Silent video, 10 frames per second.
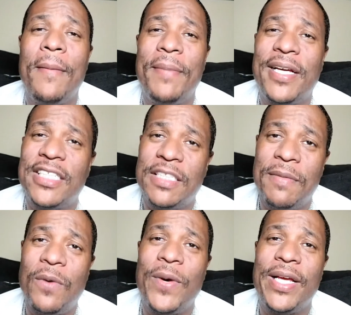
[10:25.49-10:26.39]
because of
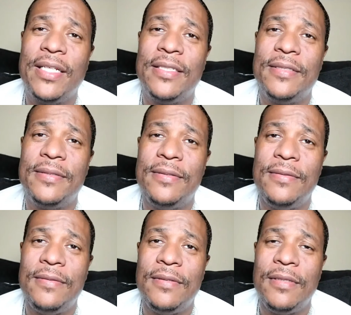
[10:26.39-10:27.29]
my weight,
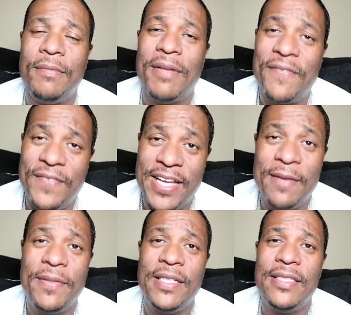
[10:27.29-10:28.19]
my
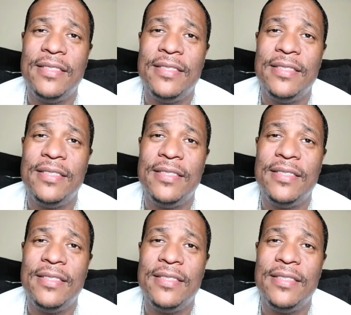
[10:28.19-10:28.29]
family.